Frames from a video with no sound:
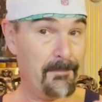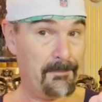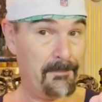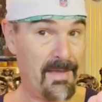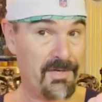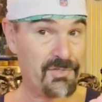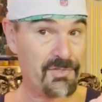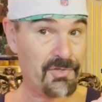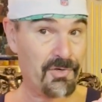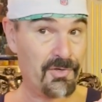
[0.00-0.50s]

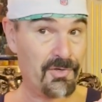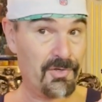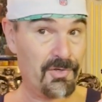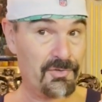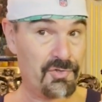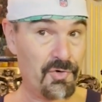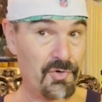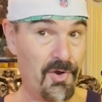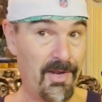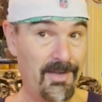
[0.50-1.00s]
Make sure you
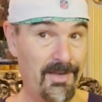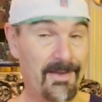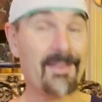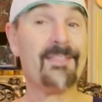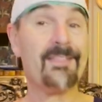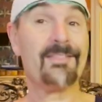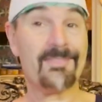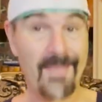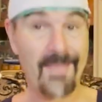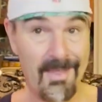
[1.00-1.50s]
join.
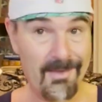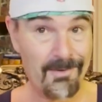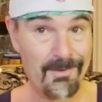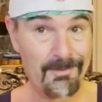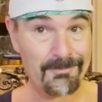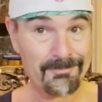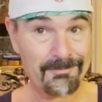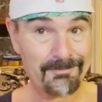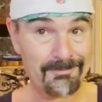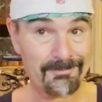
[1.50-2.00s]
Thank you.